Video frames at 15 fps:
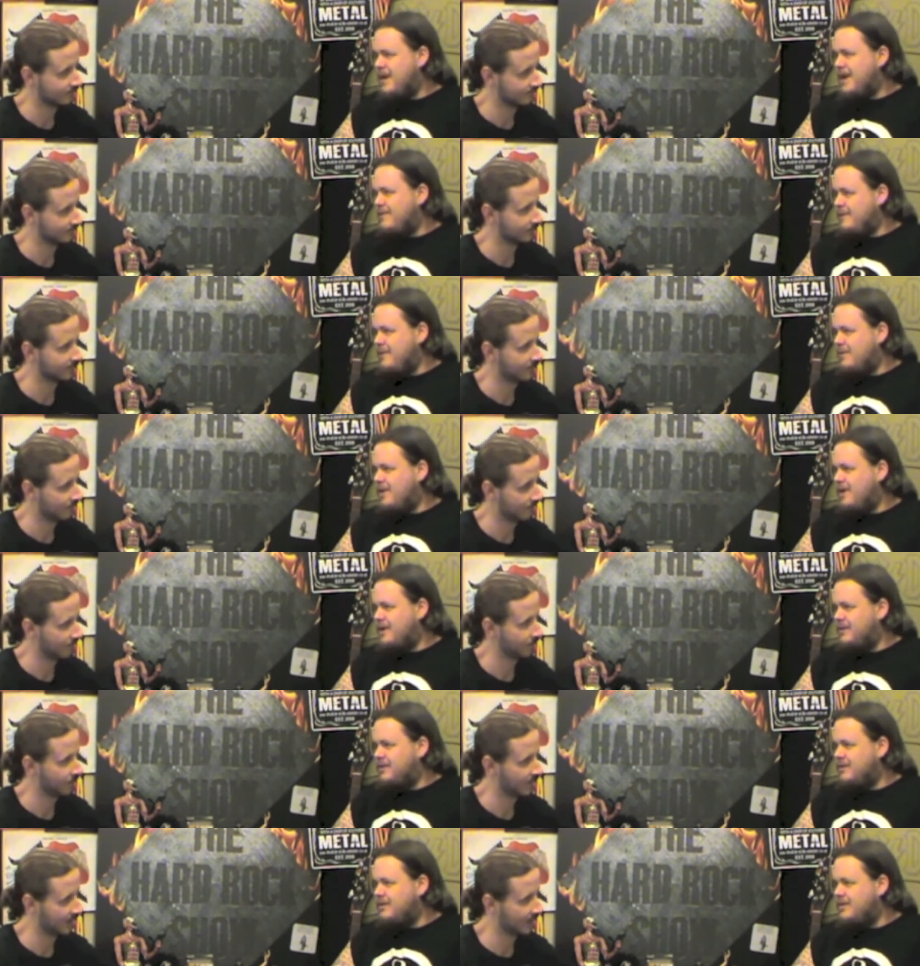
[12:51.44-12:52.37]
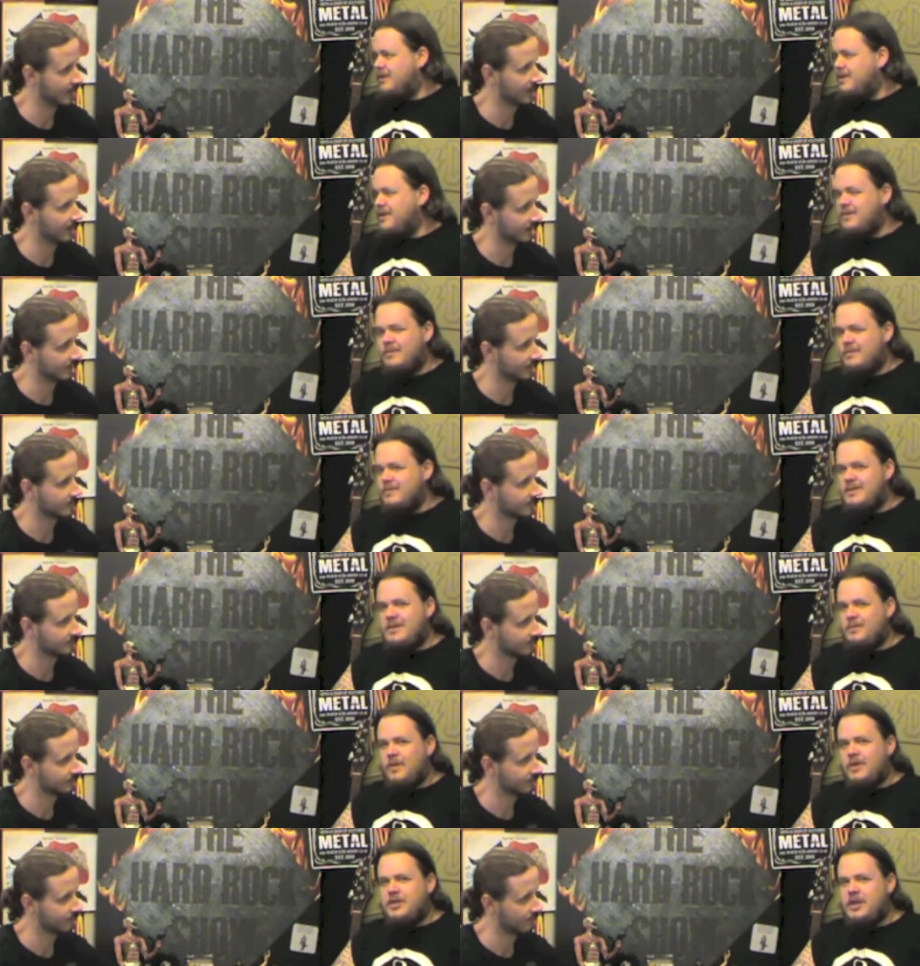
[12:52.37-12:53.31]
Speaker 1: band for a while. Yeah. I didn't
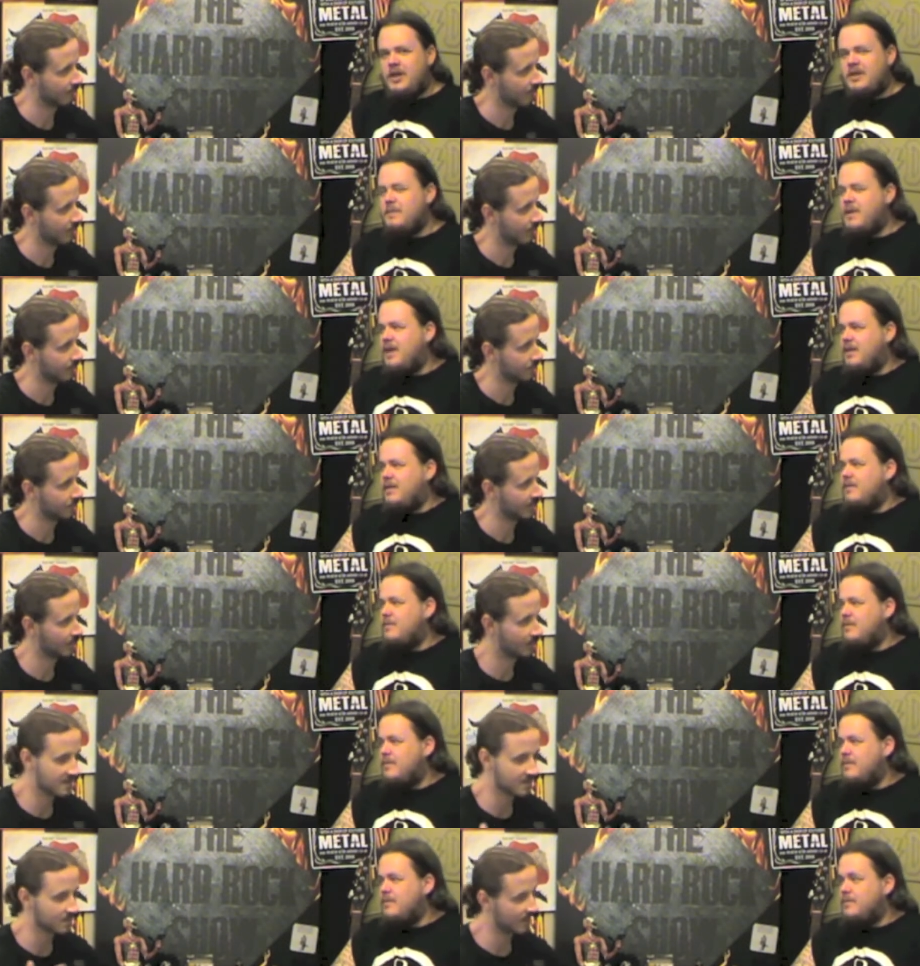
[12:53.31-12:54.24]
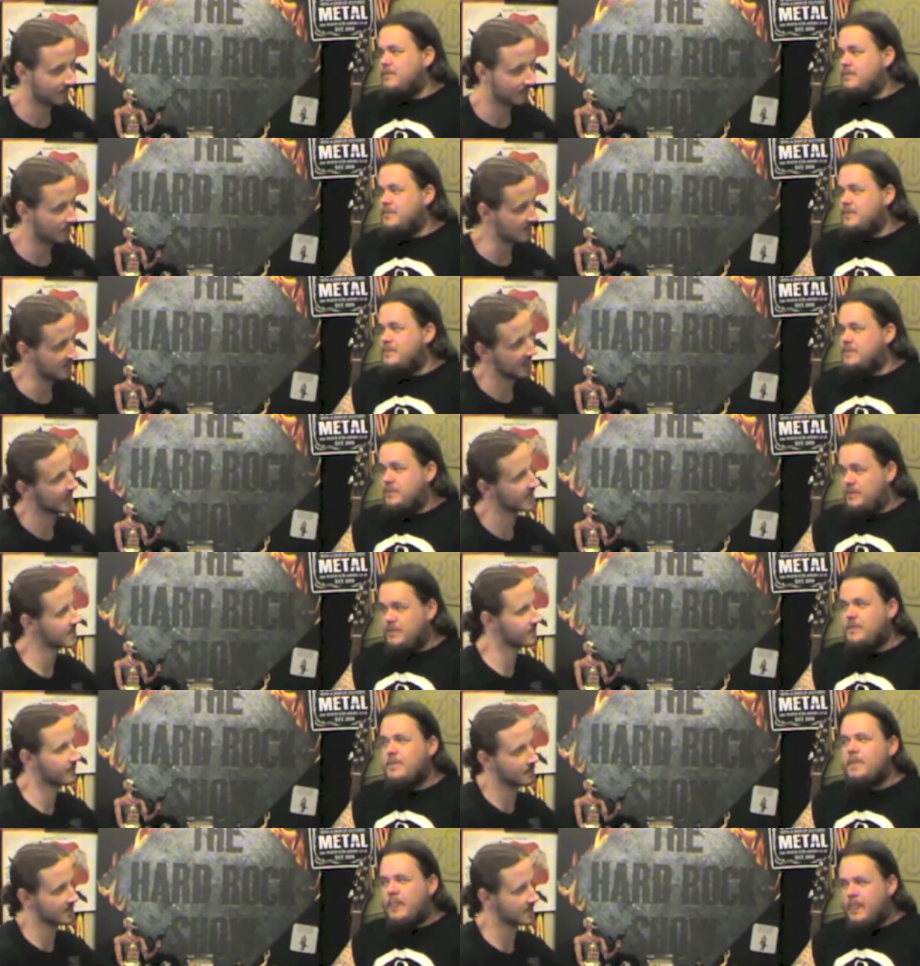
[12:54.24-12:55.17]
didn't want to check them out.
Speaker 2: Well, this is my first
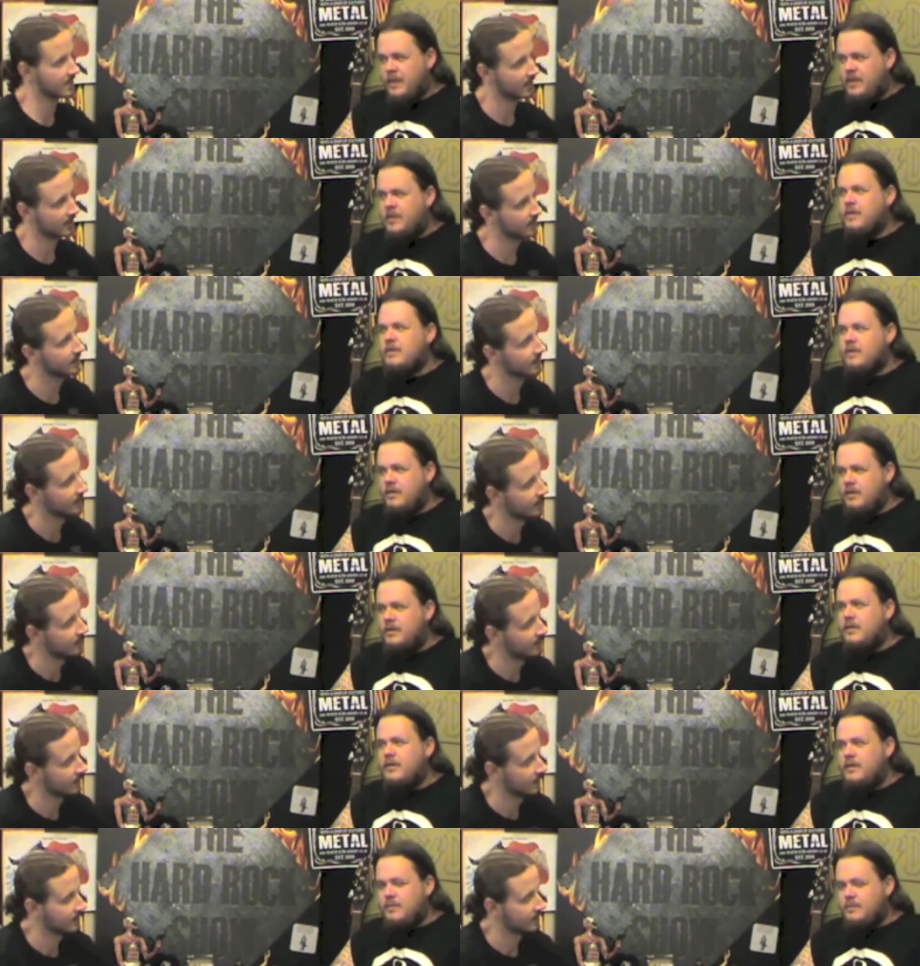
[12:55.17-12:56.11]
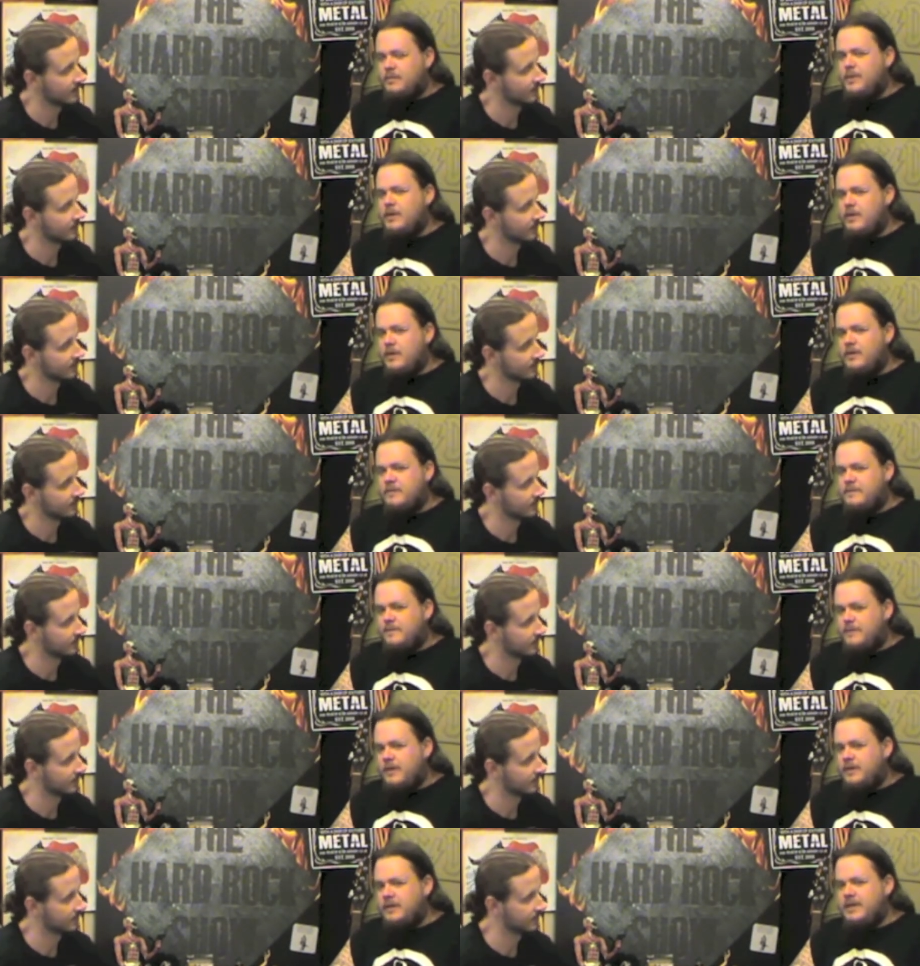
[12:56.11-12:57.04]
taste of them, so.
Speaker 1: But I
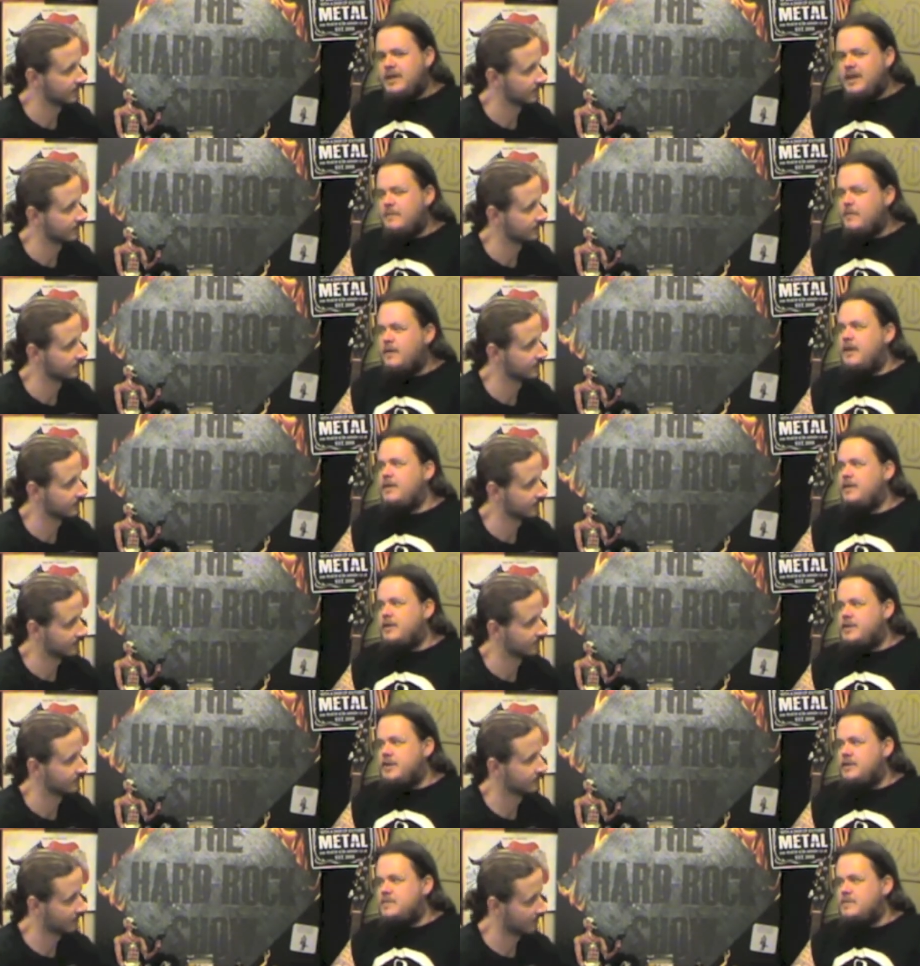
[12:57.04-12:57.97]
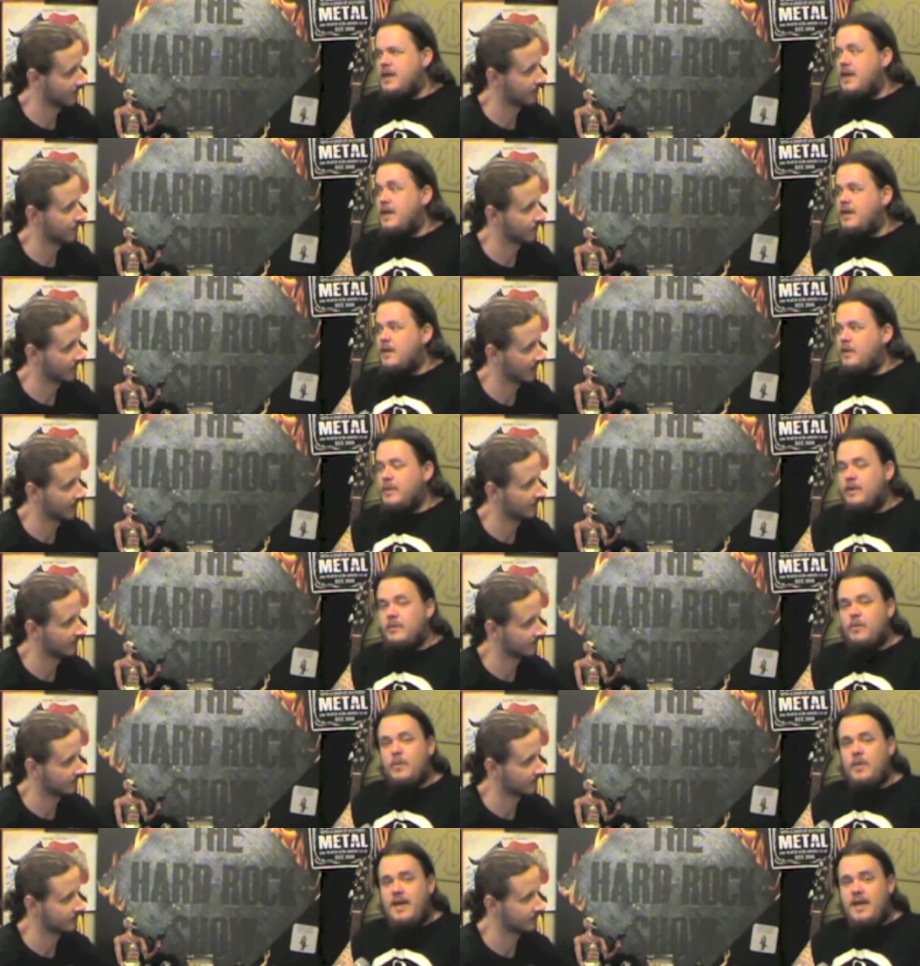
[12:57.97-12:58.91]
finally came around and I checked them out, and I
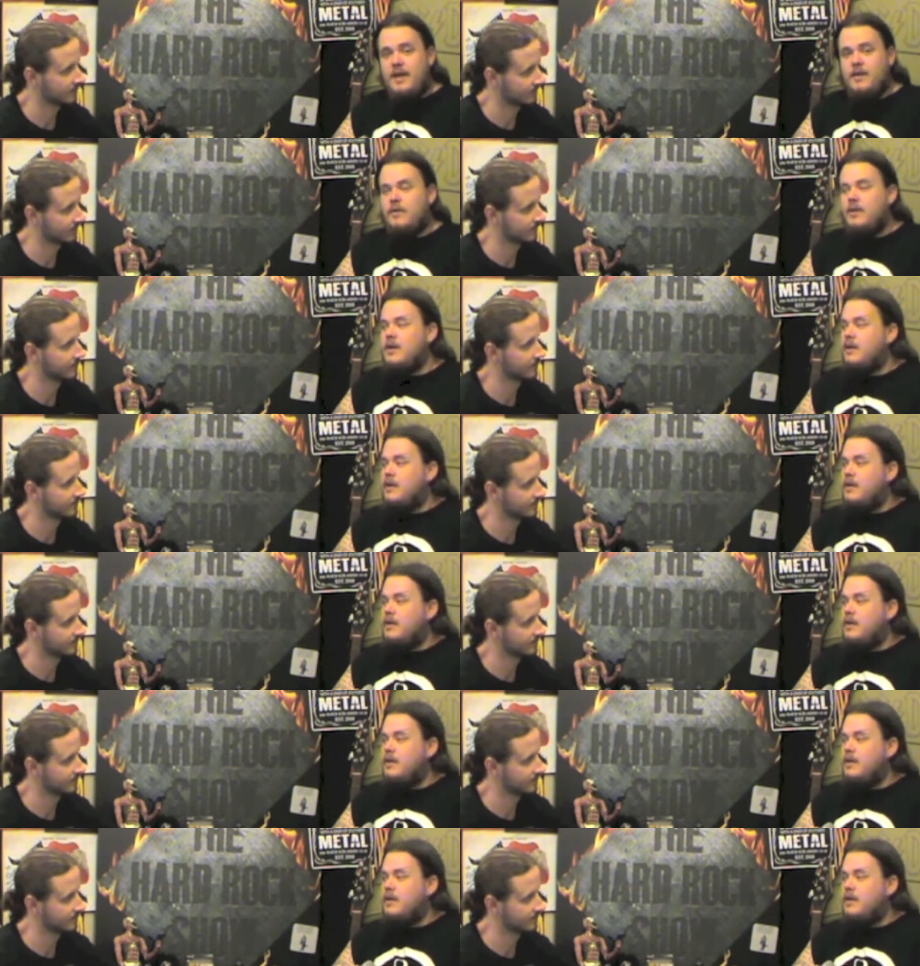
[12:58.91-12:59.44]
went, "Wow,